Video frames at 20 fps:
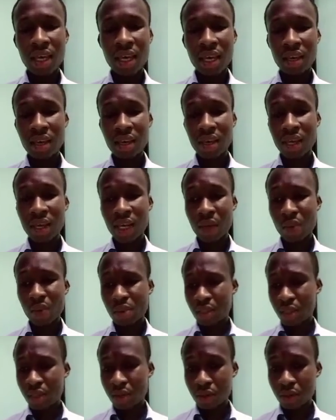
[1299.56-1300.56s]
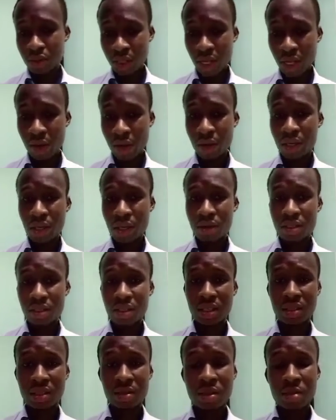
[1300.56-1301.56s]
a research also carried out
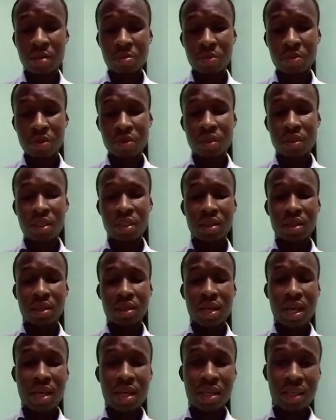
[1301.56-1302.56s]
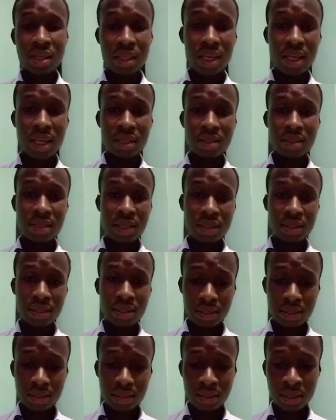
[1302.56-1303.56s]
between the years
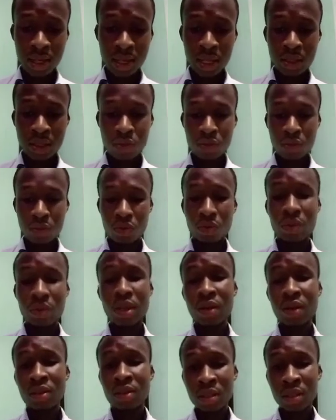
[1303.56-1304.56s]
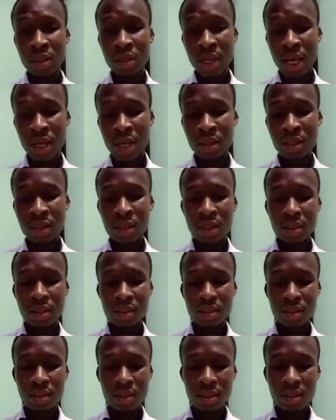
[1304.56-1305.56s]
1969 to 2009 stated
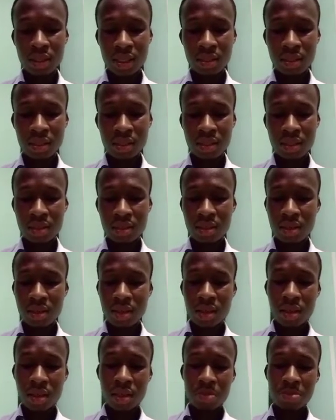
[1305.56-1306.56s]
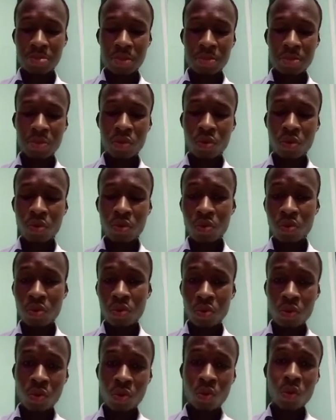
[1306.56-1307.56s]
that yes, people
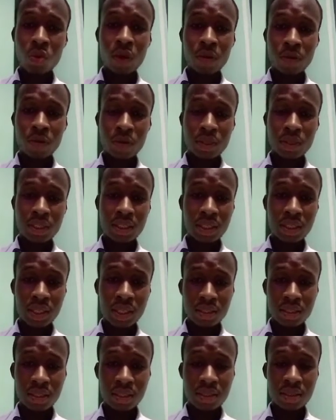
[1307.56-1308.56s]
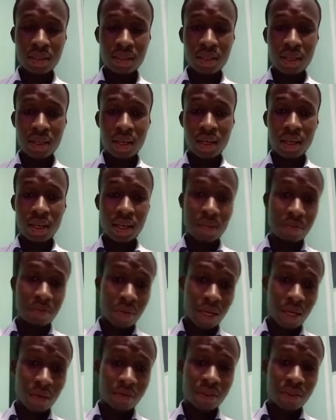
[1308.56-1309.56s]
who are 40 years and above
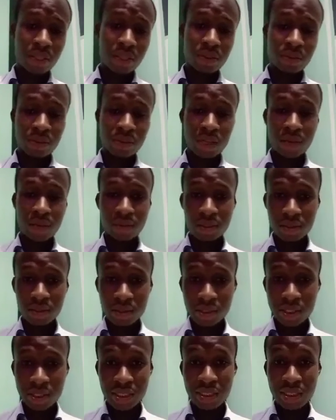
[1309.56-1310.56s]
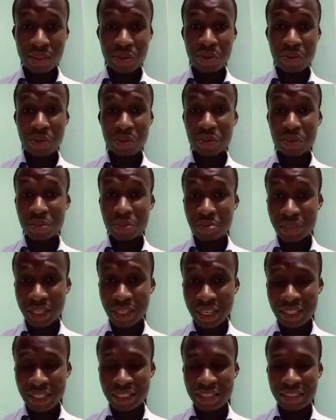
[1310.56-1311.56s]
tend to have this condition called
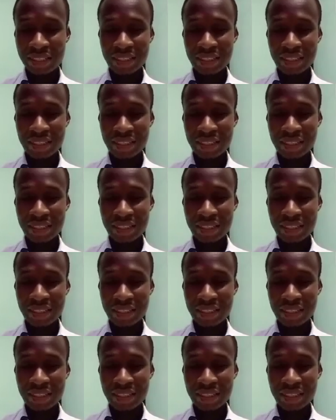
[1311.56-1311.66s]
osteomyelitis,